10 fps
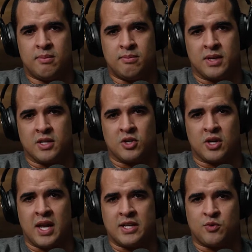because your
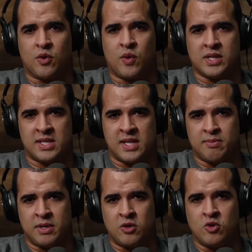client's requesting it,
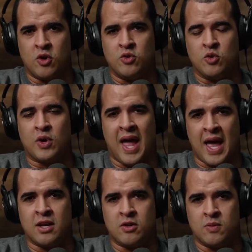but you know you
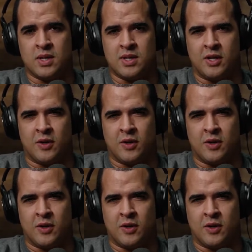can do it. You know